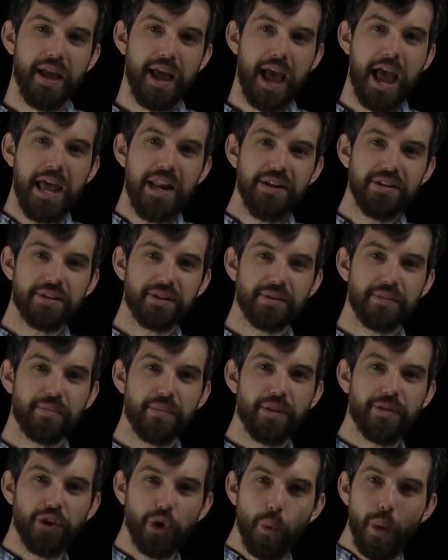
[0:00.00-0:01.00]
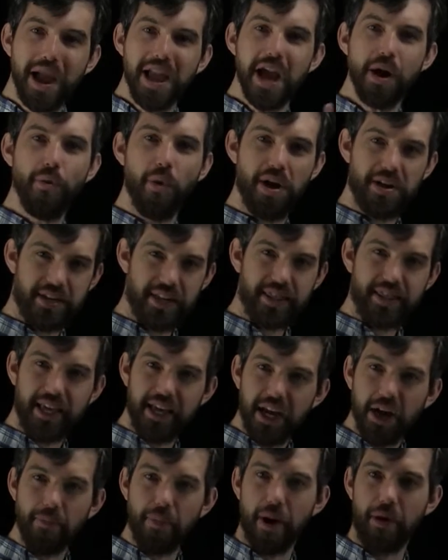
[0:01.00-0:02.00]
And the way I want to
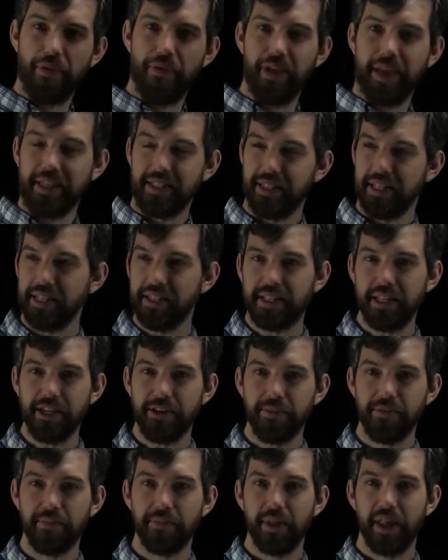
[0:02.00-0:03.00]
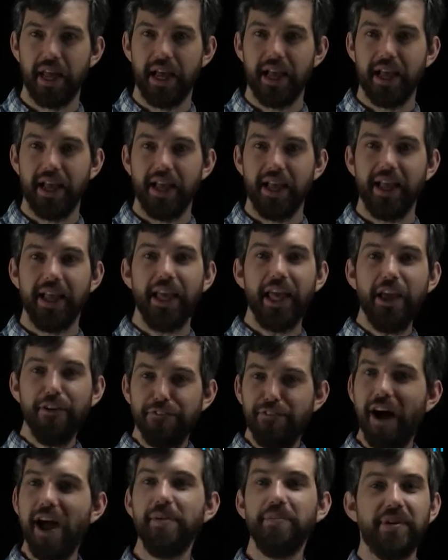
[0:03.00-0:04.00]
think about this is that
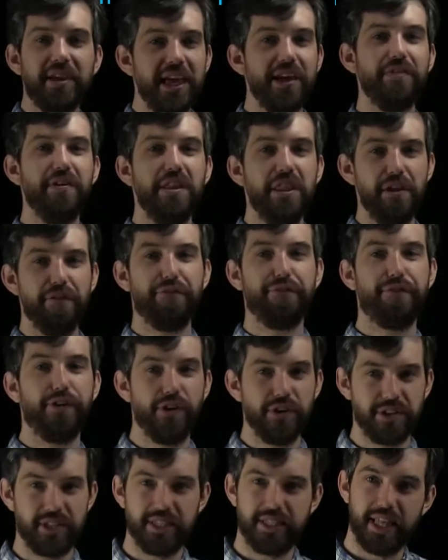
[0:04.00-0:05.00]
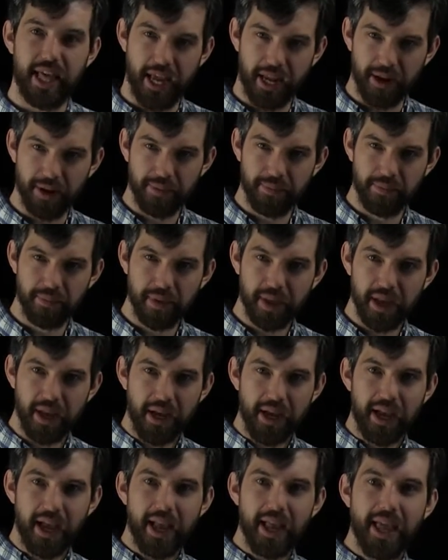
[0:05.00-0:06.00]
if I'm given the first thing,
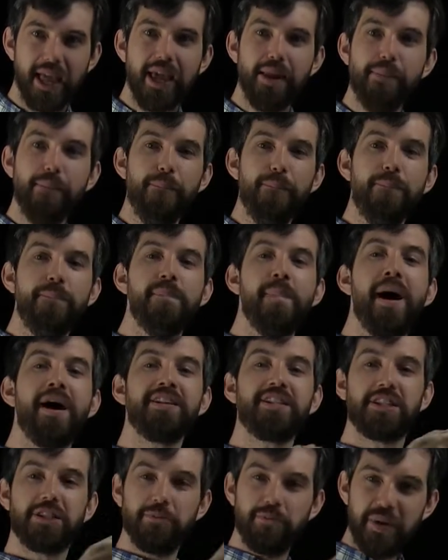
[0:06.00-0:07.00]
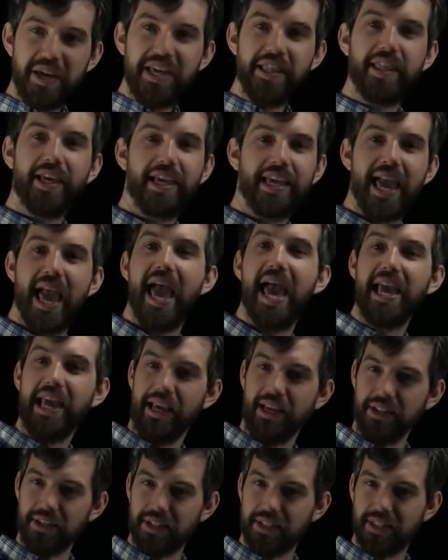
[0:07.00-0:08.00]
it must be the
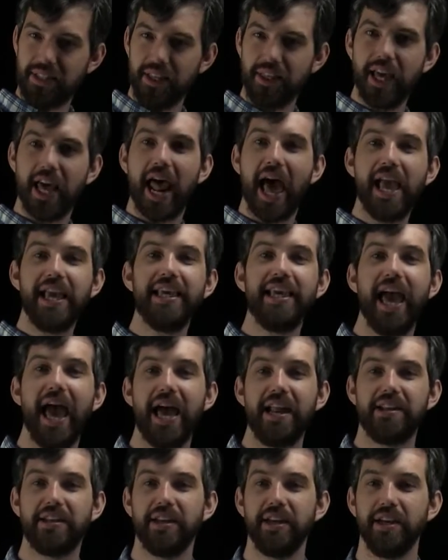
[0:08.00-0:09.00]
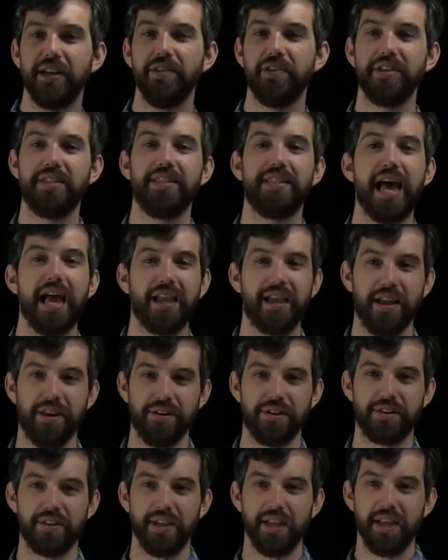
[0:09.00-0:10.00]
case that I get the
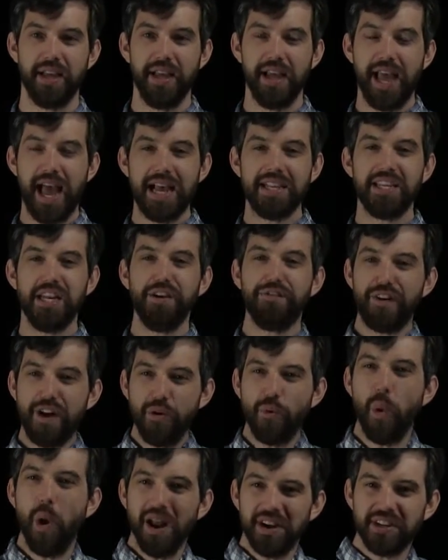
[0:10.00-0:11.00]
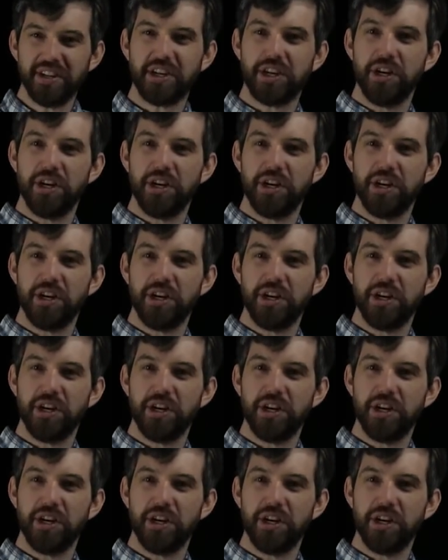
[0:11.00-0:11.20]
second. As in, if I want to